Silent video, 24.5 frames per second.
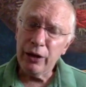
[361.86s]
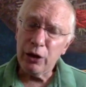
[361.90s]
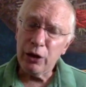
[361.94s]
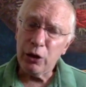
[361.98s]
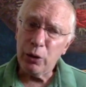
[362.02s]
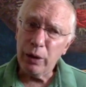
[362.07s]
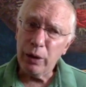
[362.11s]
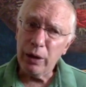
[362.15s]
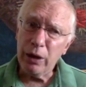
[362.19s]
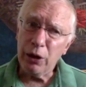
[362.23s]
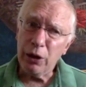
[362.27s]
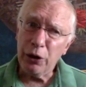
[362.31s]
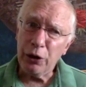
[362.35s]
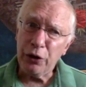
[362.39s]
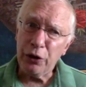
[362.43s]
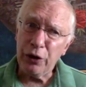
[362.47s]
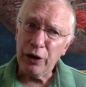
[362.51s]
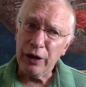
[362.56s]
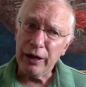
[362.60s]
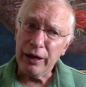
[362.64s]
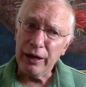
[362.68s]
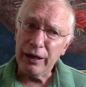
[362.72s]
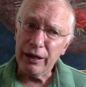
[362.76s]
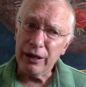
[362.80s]
the critical
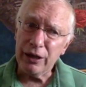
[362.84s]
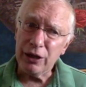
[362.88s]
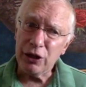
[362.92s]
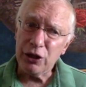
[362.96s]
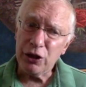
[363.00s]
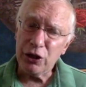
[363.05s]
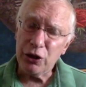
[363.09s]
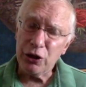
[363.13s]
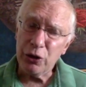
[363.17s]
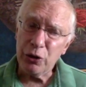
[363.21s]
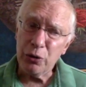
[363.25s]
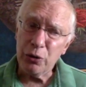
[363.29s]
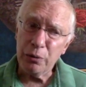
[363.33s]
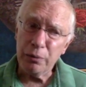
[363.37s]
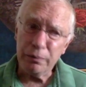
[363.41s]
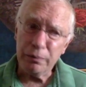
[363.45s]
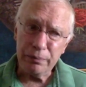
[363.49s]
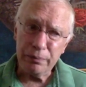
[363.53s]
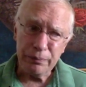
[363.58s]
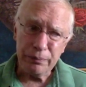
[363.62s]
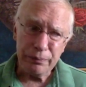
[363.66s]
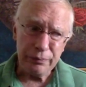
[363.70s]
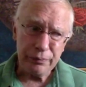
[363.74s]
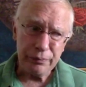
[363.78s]
thing is to
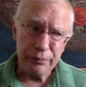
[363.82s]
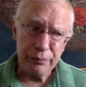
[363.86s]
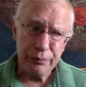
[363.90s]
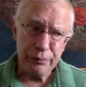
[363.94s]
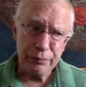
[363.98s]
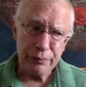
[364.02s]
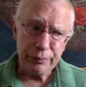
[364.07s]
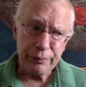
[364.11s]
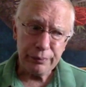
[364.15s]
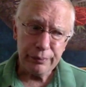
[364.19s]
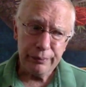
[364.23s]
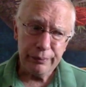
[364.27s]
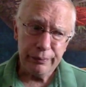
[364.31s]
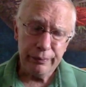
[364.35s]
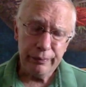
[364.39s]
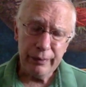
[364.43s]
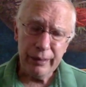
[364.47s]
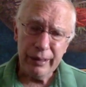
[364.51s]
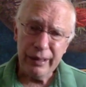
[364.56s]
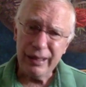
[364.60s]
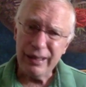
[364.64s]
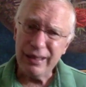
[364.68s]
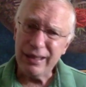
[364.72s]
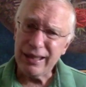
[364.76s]

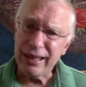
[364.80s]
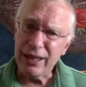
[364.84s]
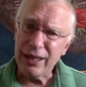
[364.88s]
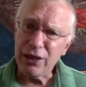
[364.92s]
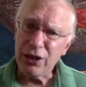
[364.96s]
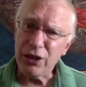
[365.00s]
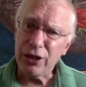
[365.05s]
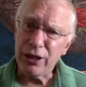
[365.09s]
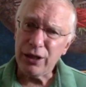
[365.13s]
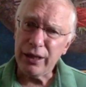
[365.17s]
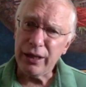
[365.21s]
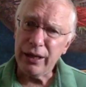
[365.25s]
assess